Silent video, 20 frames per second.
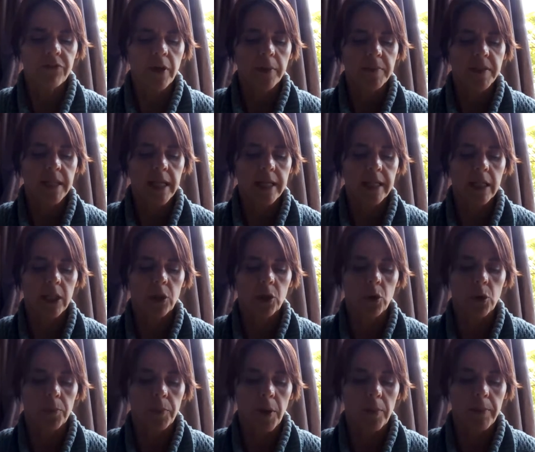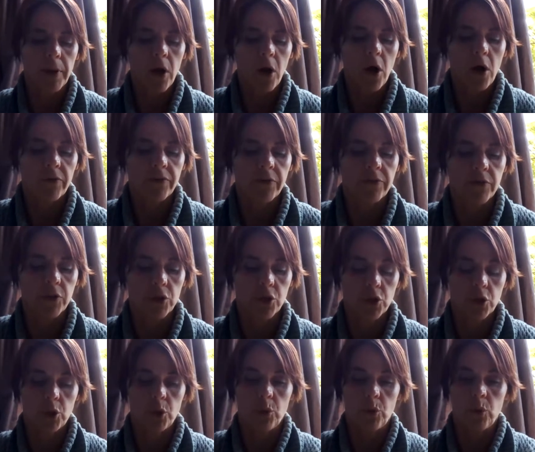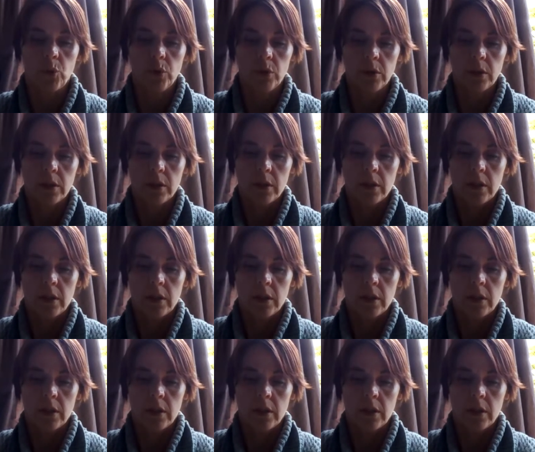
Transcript: I'm signing up on behalf of the school.